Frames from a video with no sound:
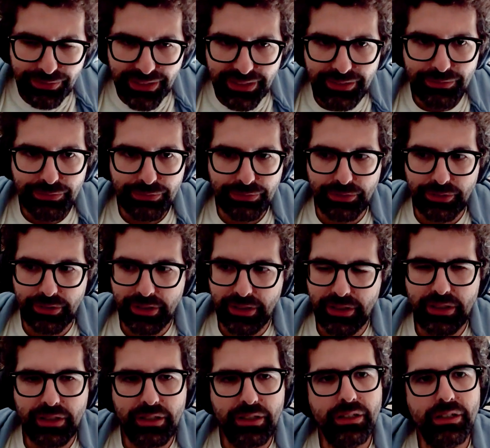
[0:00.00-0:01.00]
fixed for
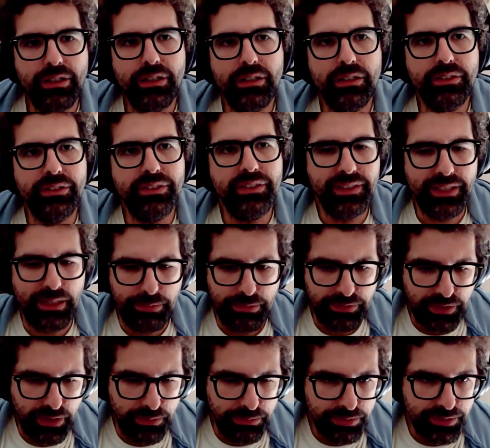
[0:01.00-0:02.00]
this type
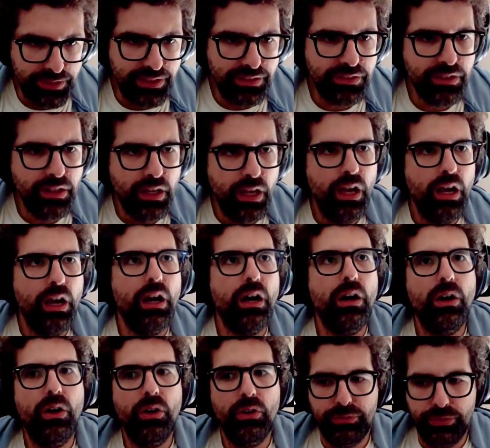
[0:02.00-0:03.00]
of companies,
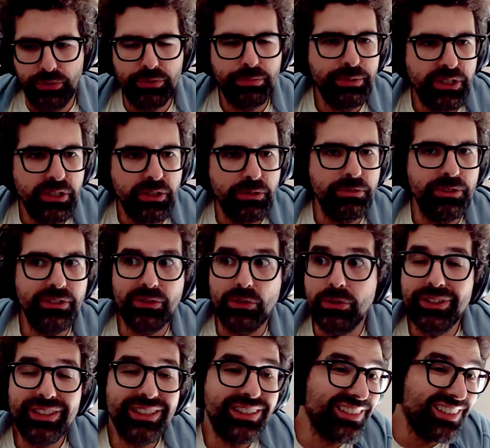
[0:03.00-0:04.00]
for big companies,
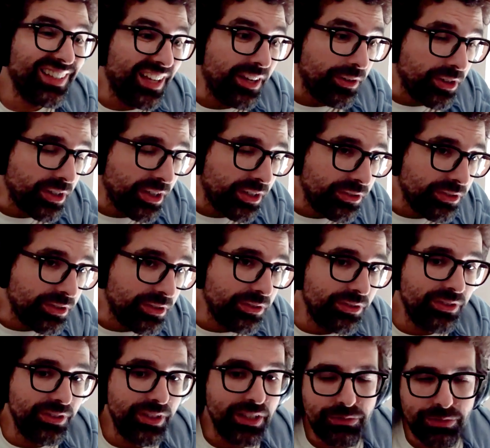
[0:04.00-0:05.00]
or they can hire a
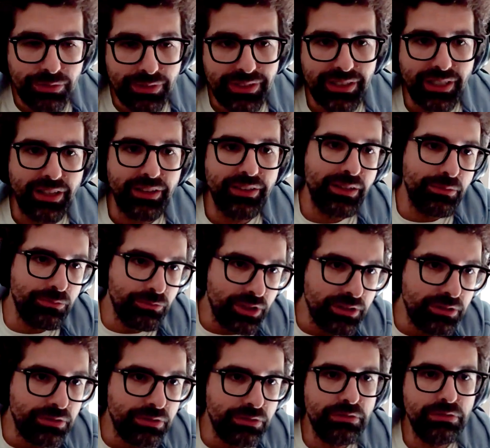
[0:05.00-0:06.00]
consultant that will tell them
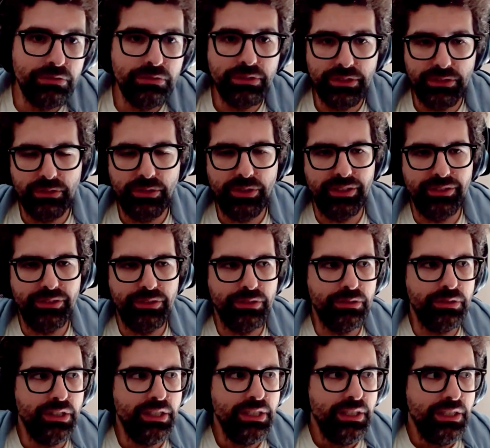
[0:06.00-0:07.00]
what to do and all that.
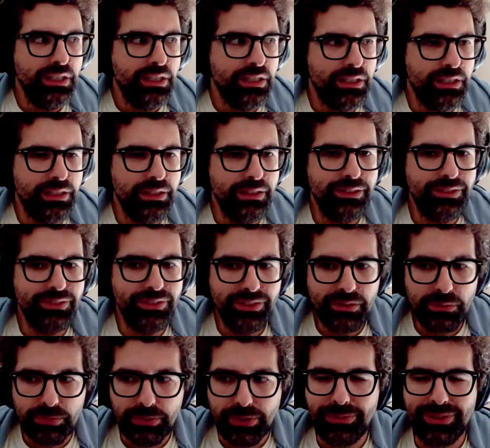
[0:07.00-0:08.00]
So this
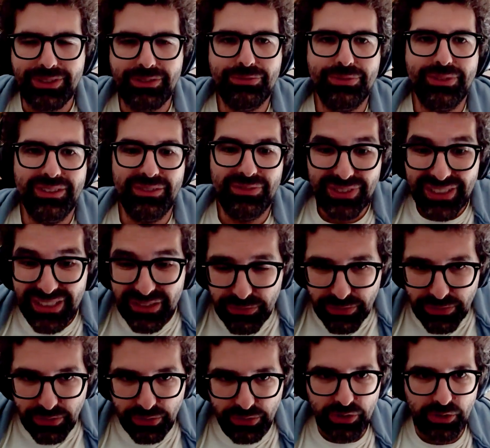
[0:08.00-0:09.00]
is a problem that's really fixed
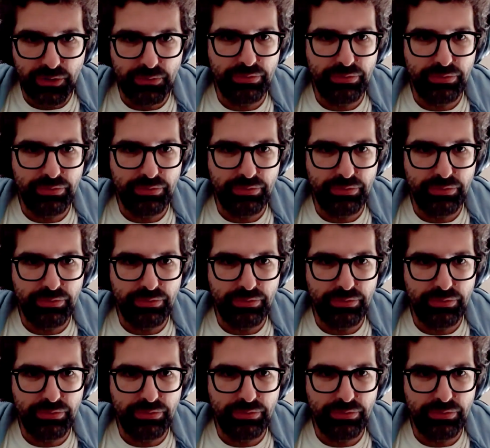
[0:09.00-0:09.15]
for large